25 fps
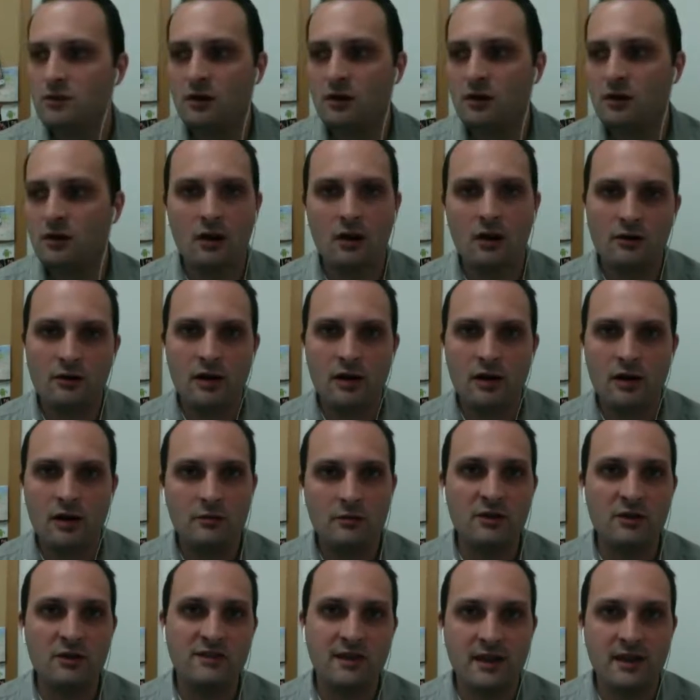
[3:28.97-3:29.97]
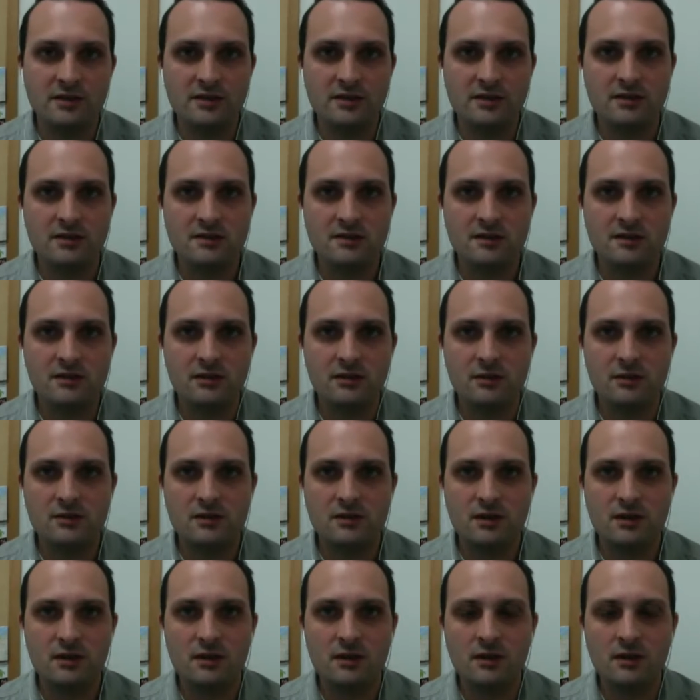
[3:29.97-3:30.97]
there any limitations to
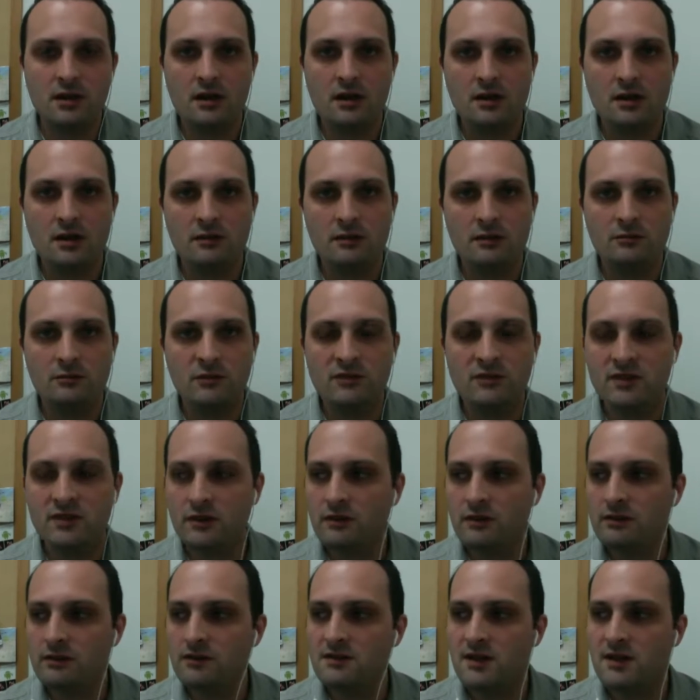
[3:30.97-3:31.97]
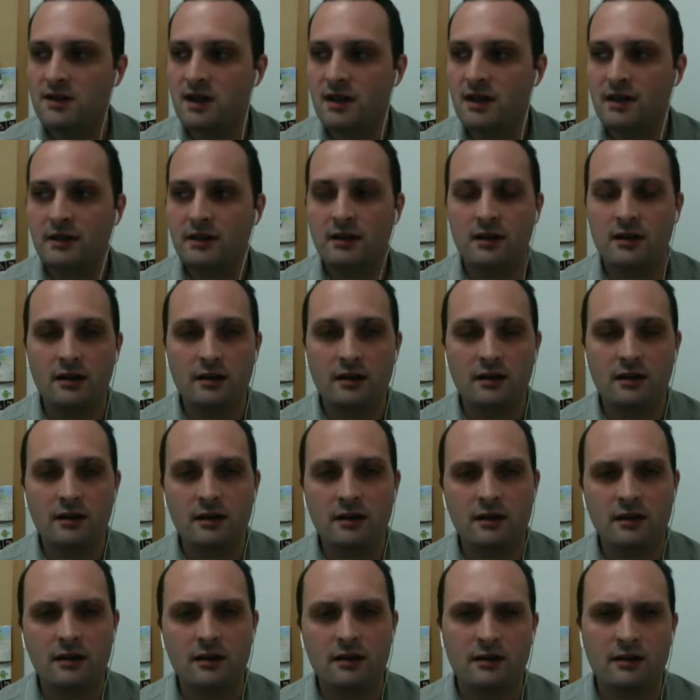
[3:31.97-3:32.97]
using material design?
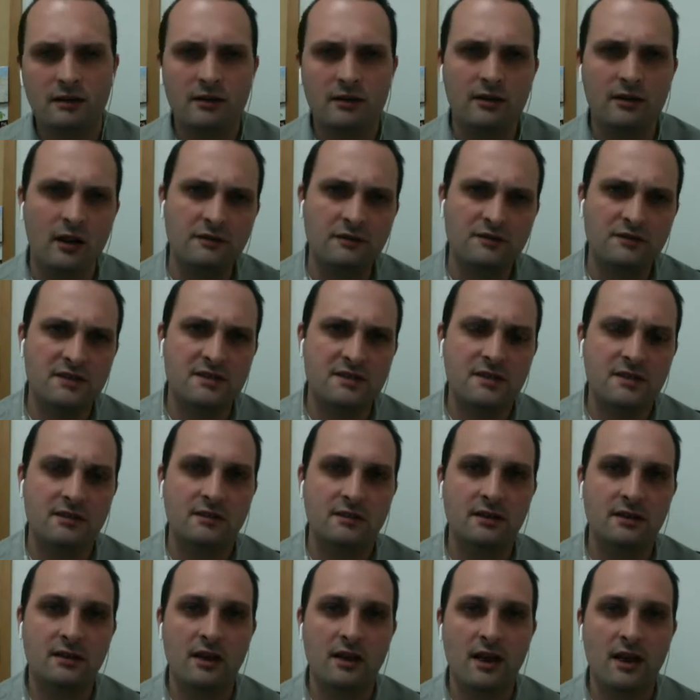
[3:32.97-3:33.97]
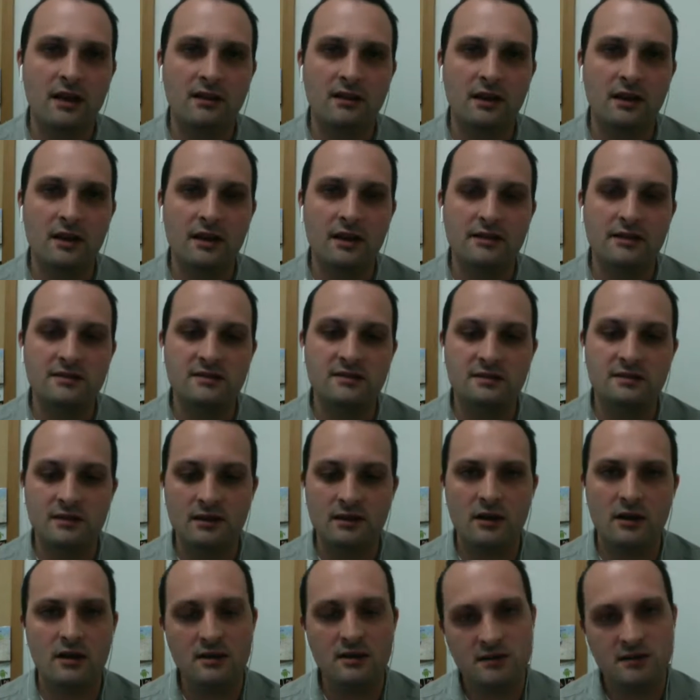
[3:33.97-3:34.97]
Is it tough to stick to the guidelines?
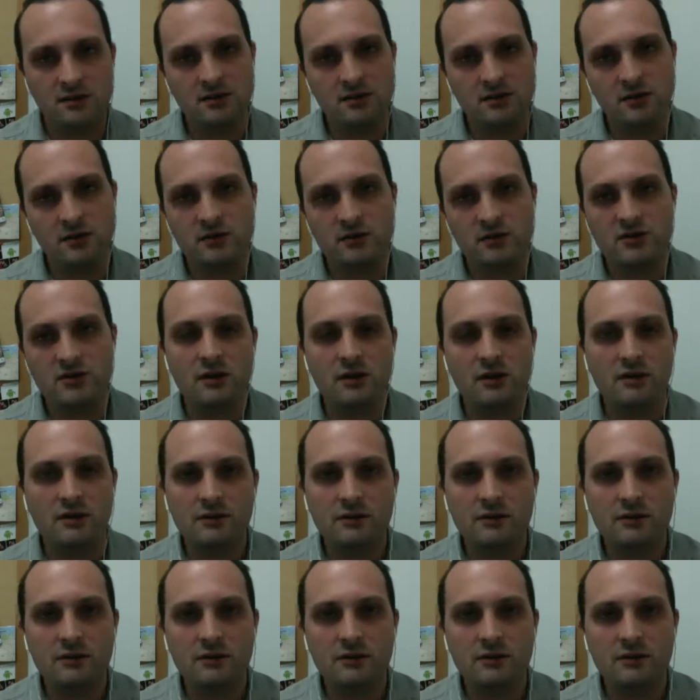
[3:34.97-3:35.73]
Is it too restrictive?